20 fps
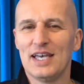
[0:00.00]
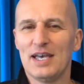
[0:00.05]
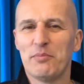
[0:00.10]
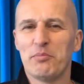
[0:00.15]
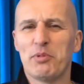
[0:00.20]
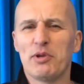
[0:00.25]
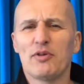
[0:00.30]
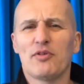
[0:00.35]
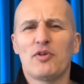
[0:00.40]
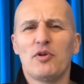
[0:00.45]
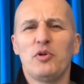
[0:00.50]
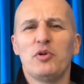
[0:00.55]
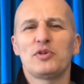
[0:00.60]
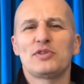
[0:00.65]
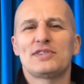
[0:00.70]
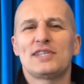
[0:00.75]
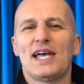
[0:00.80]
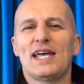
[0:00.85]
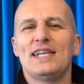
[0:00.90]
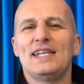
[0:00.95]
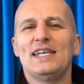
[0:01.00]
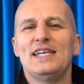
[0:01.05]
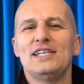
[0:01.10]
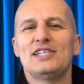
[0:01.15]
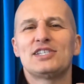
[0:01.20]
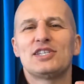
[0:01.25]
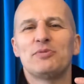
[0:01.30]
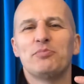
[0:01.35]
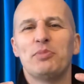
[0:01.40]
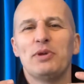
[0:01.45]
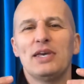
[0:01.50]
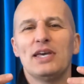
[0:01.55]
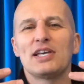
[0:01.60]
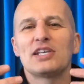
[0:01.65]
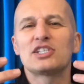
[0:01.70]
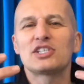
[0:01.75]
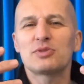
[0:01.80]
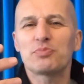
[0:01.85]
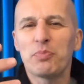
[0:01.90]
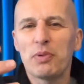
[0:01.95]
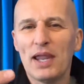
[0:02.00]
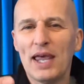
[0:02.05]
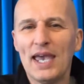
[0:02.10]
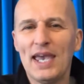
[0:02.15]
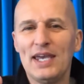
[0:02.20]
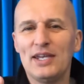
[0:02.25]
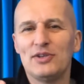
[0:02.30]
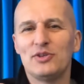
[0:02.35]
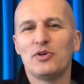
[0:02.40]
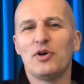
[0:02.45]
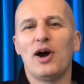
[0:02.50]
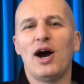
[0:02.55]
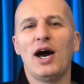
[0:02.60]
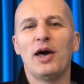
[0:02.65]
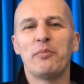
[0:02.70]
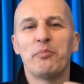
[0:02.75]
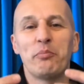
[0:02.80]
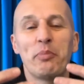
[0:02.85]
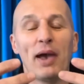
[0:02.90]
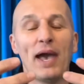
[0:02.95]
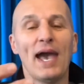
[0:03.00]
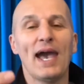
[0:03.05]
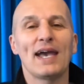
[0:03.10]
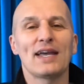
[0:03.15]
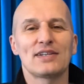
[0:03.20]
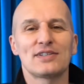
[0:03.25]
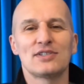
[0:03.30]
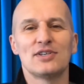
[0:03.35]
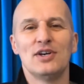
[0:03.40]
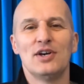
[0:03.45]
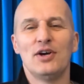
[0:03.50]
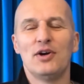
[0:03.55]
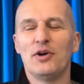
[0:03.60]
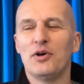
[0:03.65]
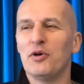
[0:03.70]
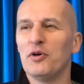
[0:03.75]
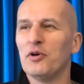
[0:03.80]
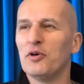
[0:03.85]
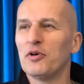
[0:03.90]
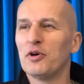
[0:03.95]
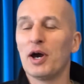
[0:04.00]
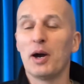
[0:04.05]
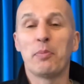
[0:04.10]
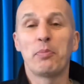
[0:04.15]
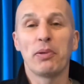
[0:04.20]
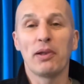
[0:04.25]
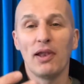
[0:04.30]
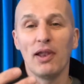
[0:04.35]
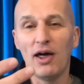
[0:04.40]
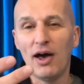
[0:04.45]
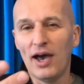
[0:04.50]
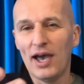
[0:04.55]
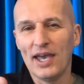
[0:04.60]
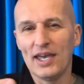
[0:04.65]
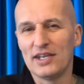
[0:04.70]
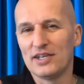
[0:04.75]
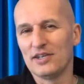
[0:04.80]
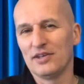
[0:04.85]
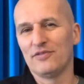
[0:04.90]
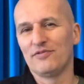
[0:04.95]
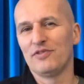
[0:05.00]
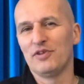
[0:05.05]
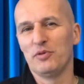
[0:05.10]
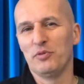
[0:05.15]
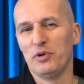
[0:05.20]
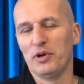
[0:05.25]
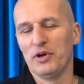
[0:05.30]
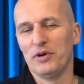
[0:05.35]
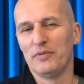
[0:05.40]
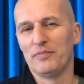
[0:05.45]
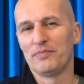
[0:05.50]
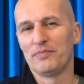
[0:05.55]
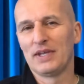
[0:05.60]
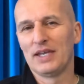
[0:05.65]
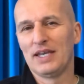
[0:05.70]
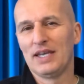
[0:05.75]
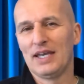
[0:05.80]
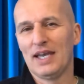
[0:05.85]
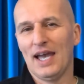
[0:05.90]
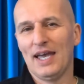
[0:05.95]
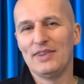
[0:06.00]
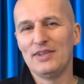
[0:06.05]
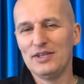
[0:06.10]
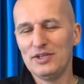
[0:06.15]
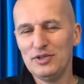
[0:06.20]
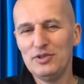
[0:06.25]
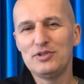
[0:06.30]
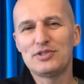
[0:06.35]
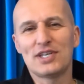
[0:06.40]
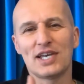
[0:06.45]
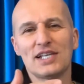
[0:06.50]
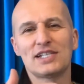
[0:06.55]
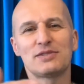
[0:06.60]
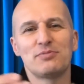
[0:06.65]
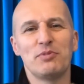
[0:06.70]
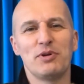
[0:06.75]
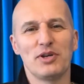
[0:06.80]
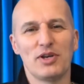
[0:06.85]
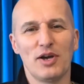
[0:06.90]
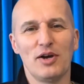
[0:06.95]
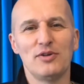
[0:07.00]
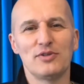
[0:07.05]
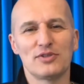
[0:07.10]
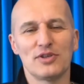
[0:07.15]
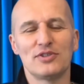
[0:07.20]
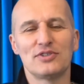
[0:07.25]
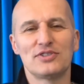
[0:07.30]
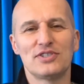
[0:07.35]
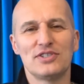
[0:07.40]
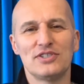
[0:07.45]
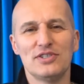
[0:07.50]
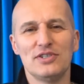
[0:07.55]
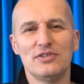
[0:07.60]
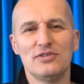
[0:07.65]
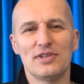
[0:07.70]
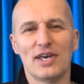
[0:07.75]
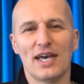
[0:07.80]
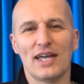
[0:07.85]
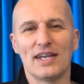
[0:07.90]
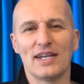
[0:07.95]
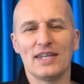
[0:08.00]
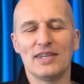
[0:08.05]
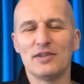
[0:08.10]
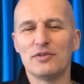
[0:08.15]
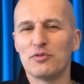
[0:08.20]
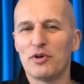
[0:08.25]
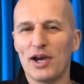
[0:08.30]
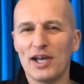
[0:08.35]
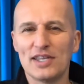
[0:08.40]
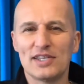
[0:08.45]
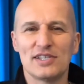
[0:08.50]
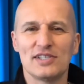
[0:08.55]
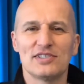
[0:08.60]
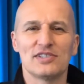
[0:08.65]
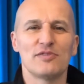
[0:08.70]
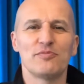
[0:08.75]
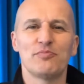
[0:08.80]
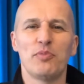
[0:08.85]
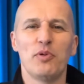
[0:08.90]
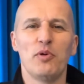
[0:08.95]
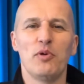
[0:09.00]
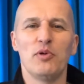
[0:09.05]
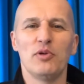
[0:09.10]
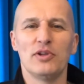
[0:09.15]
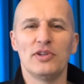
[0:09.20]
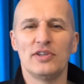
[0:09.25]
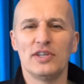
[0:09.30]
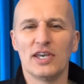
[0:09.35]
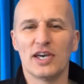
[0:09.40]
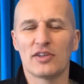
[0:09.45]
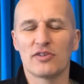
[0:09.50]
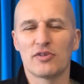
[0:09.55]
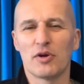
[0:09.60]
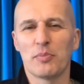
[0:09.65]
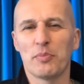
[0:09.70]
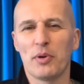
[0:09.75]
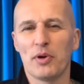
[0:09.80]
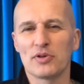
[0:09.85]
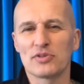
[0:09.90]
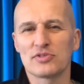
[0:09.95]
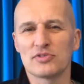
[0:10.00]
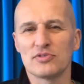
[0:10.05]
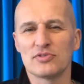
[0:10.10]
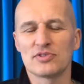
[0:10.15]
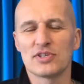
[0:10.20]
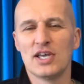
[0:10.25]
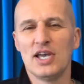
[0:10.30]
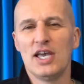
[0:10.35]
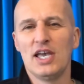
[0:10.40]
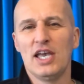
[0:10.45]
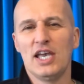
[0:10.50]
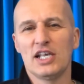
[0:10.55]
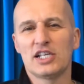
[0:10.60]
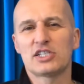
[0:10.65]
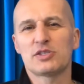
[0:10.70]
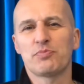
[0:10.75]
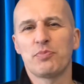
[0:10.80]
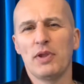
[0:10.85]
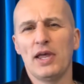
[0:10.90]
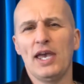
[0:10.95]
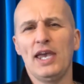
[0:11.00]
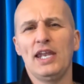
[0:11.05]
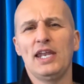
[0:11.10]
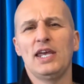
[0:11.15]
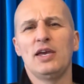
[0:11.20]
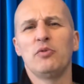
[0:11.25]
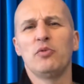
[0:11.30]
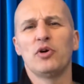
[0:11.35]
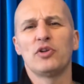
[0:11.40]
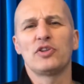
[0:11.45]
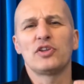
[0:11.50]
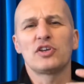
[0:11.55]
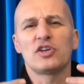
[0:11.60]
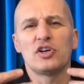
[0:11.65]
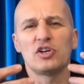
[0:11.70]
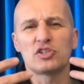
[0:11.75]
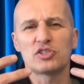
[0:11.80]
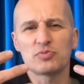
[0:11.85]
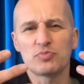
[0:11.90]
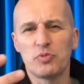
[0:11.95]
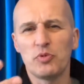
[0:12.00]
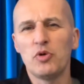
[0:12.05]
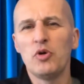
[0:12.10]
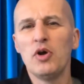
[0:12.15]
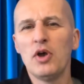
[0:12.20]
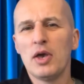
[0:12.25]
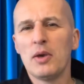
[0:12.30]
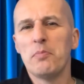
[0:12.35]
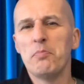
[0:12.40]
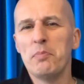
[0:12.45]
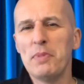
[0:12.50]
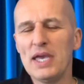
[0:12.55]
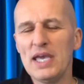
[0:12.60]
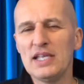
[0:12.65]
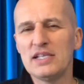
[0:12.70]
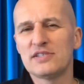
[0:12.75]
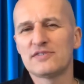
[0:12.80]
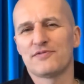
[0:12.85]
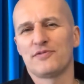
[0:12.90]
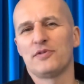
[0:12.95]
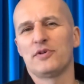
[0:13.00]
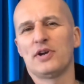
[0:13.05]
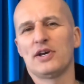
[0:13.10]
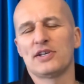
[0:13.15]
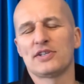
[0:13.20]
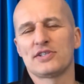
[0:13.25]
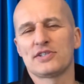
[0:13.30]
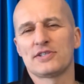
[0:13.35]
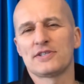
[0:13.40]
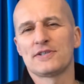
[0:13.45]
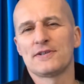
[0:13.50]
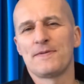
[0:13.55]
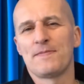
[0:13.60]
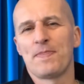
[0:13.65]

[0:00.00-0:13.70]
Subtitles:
But of course, that needs to be explained or unpacked or applied, if you will. And the New Testament goes on to do that in the writings of Paul and the other apostles, explaining what the gospel means for us.